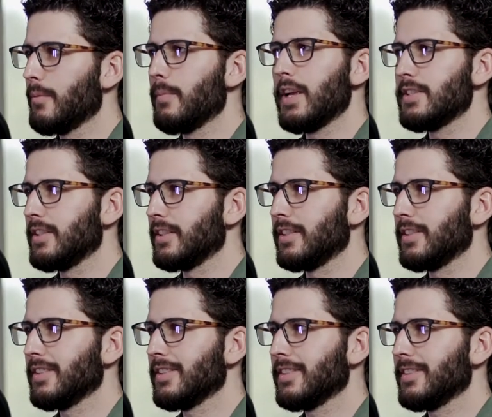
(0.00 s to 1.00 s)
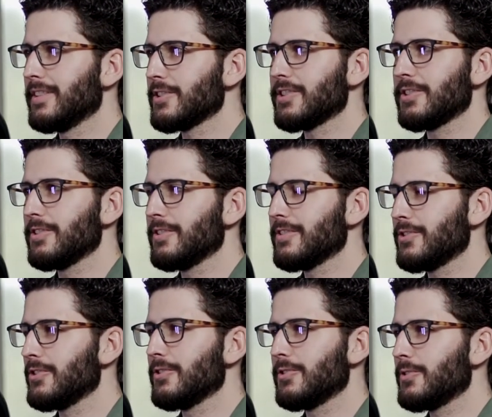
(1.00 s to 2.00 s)
amazing. Just
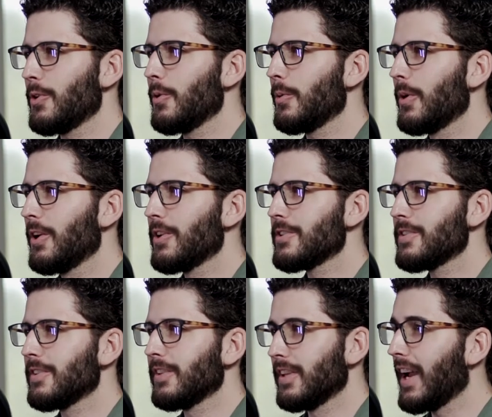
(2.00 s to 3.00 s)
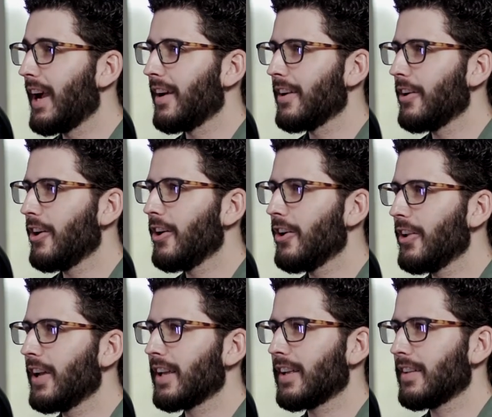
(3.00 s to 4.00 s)
like animation so, videos. Yeah, yeah, all
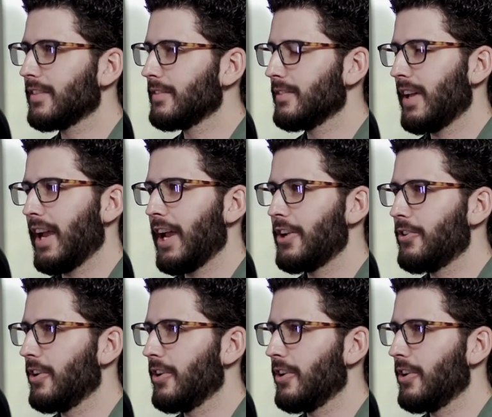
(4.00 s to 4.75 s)
like hand